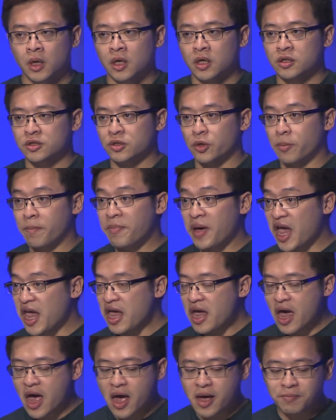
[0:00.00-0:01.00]
So
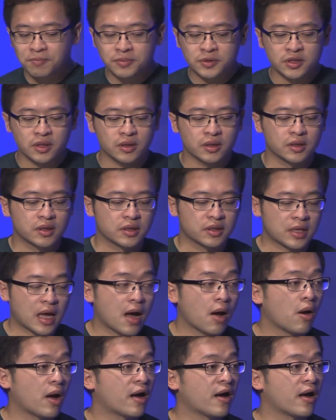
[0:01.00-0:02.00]
pay apps
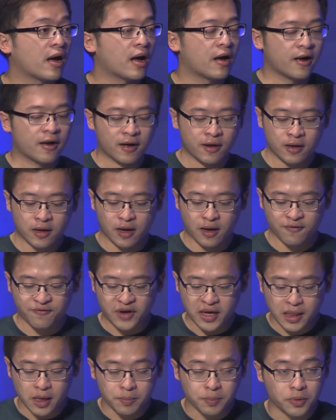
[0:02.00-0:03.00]
now are
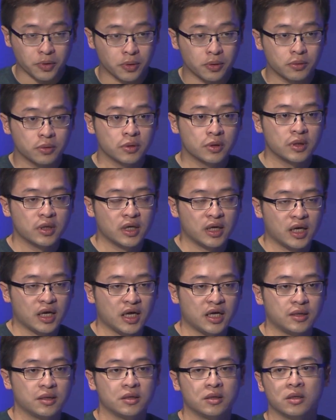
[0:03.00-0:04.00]
available
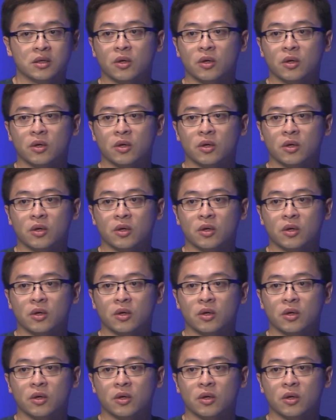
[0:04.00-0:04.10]
in